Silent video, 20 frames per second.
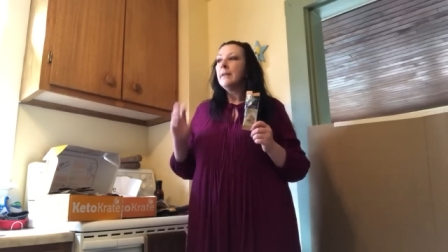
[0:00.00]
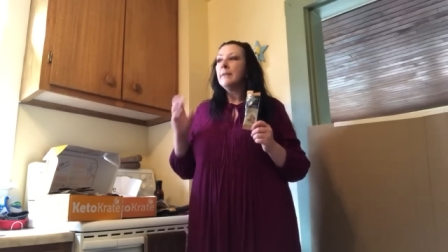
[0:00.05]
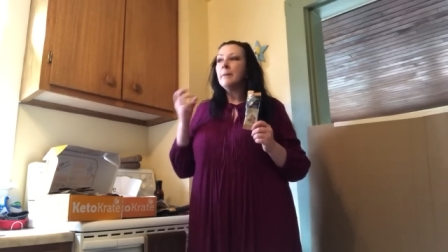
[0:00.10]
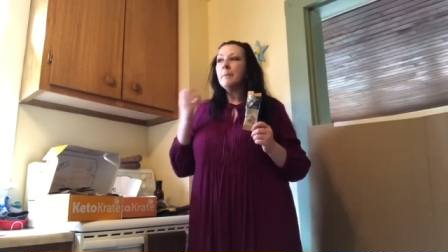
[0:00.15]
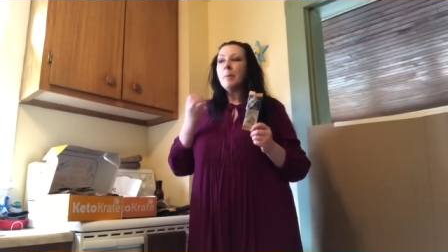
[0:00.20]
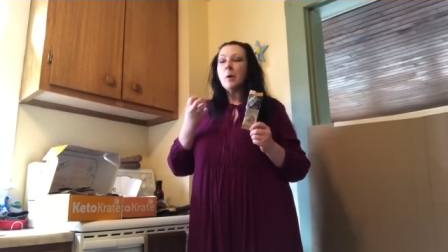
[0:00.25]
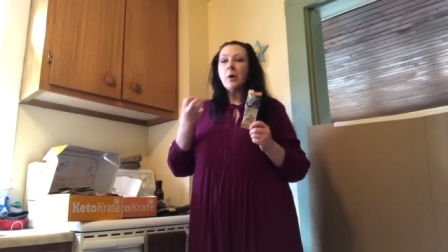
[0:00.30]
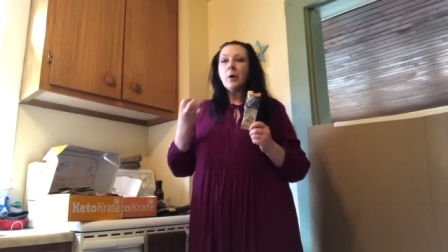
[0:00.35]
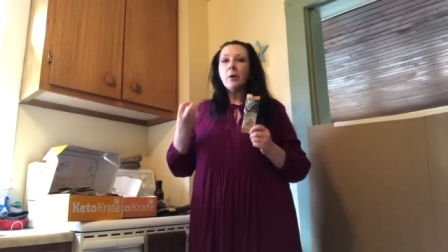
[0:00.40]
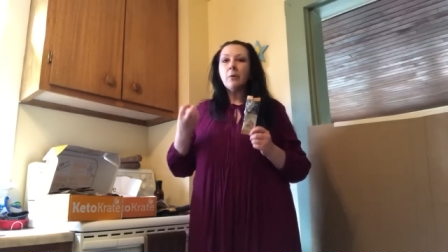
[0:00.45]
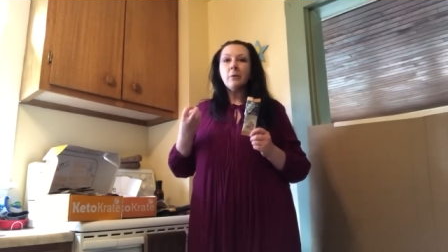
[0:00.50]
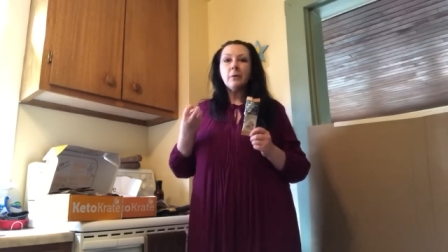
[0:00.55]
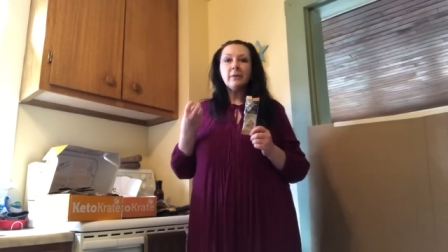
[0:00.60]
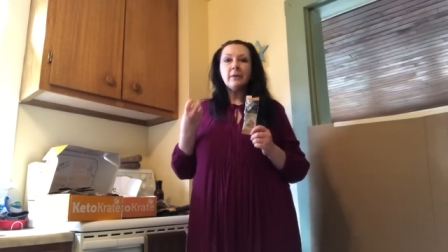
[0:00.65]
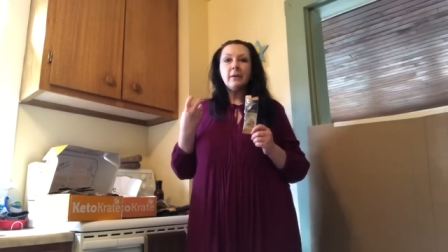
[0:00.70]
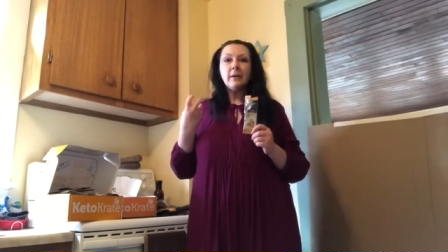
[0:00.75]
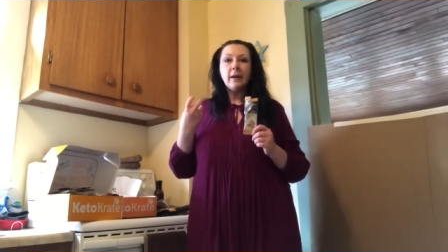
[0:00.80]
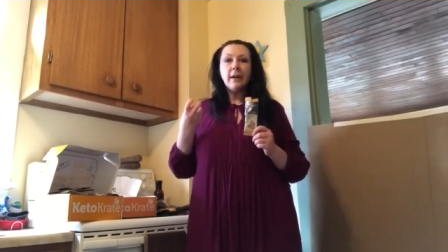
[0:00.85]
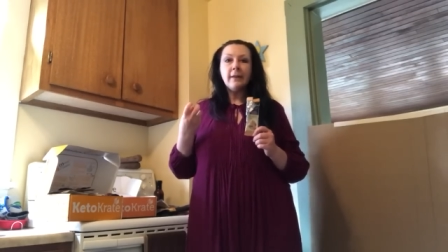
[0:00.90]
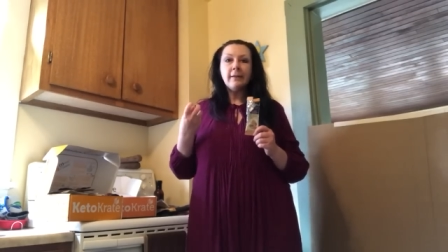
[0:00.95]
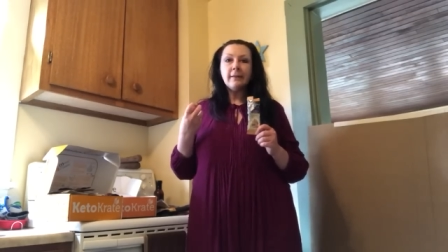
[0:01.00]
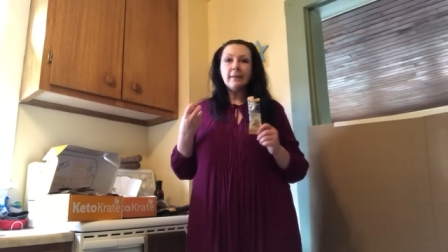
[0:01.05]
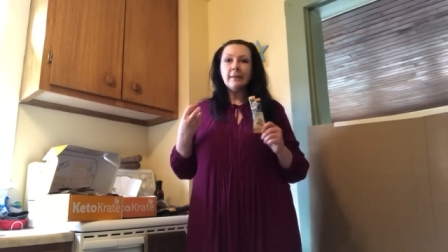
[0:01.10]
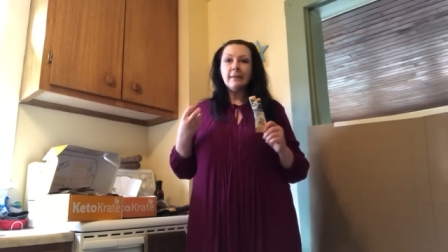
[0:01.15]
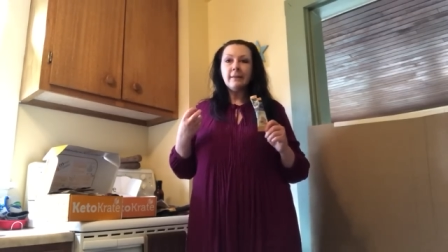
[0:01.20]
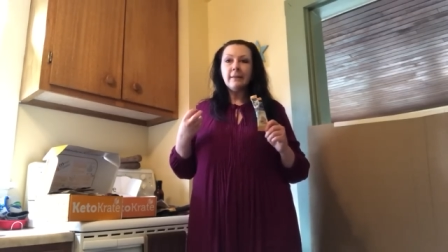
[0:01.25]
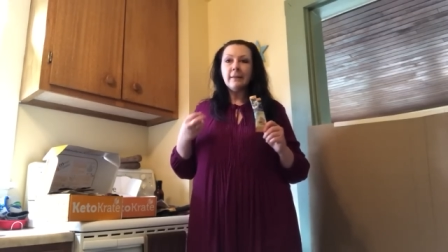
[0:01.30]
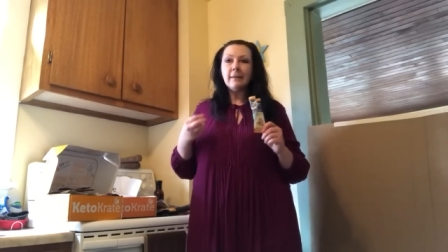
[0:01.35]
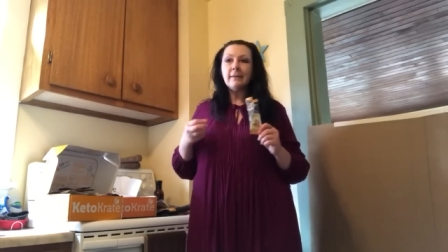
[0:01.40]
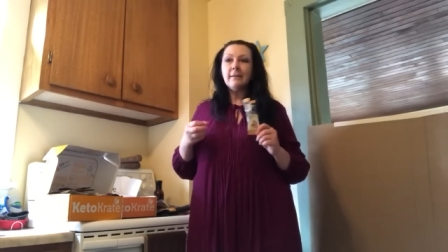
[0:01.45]
The bar was a nice
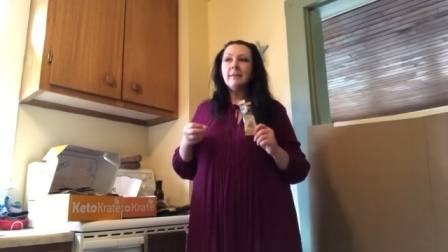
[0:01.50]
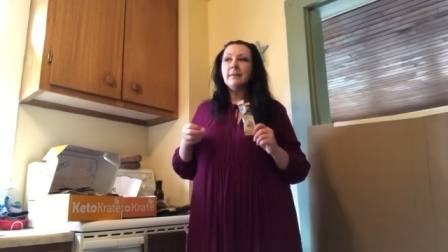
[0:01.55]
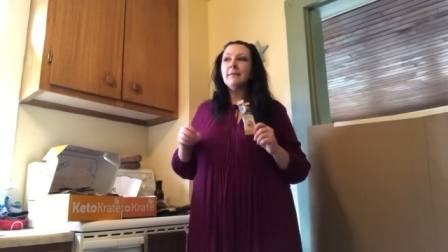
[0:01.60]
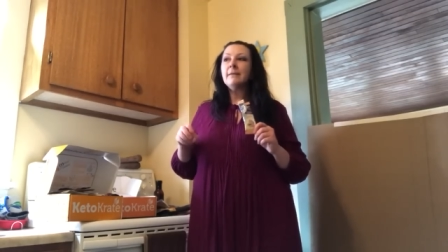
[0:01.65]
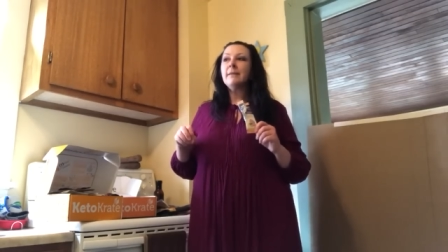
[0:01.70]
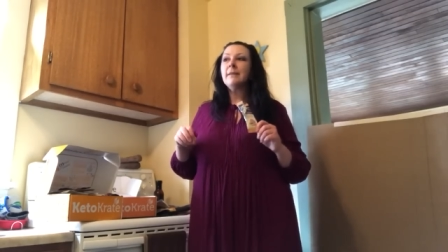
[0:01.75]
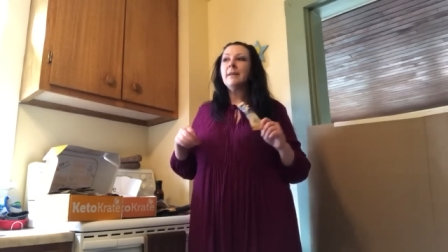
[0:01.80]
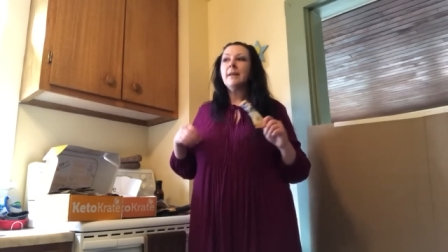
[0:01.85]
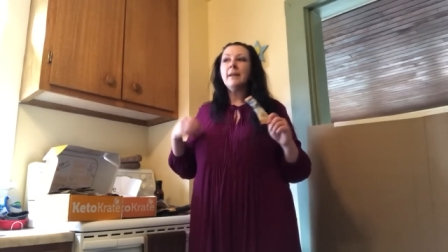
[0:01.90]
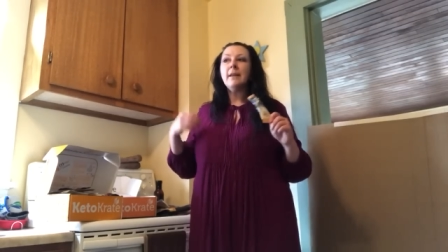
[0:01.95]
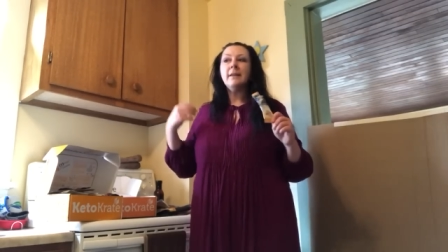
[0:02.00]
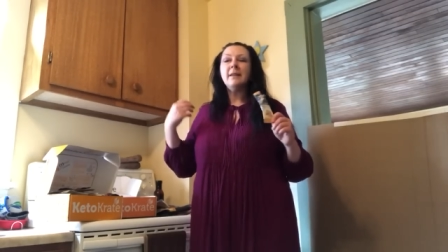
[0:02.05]
consistency.